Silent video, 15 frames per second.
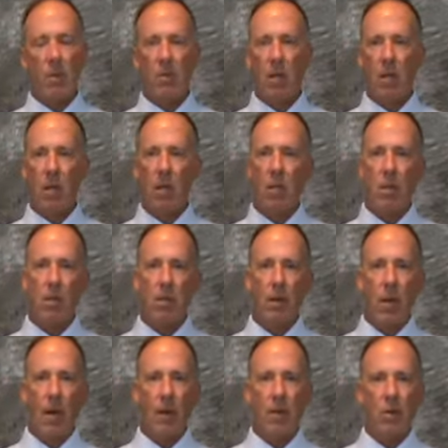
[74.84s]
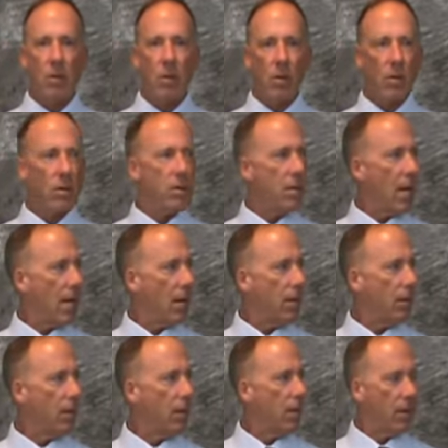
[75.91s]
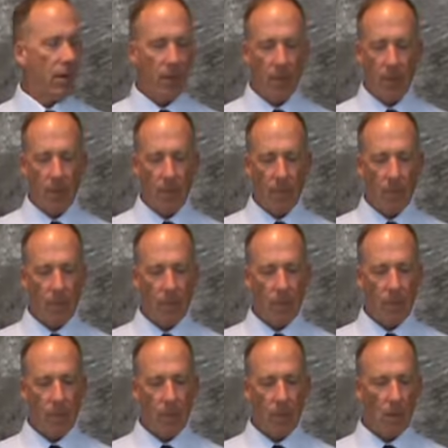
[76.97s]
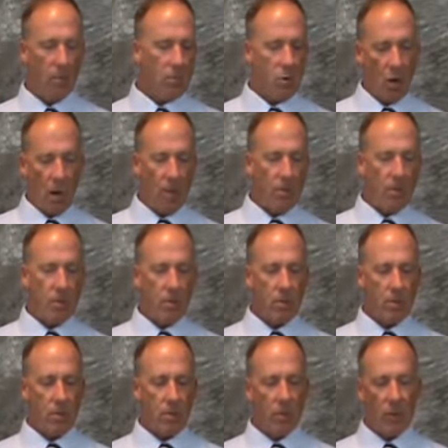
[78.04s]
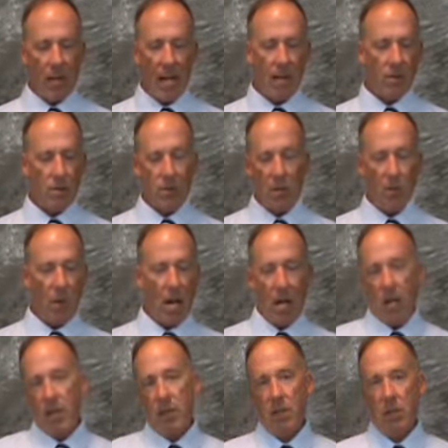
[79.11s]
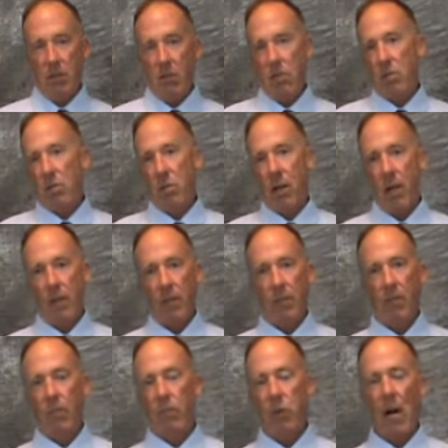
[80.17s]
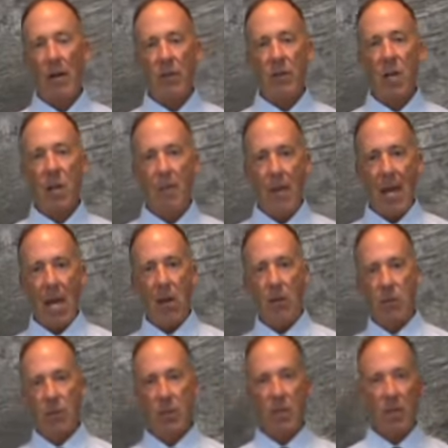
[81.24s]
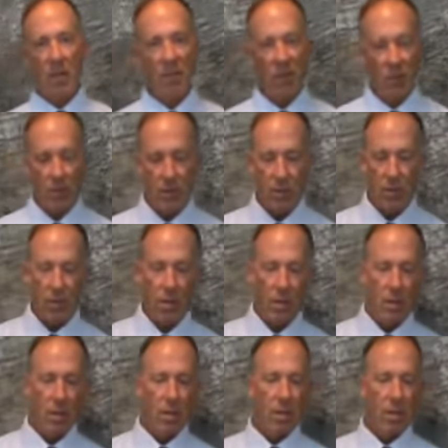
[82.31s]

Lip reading: of music to have a certain sound. And sharps, flats, you say why? You just have to practice on a piano and see the difference.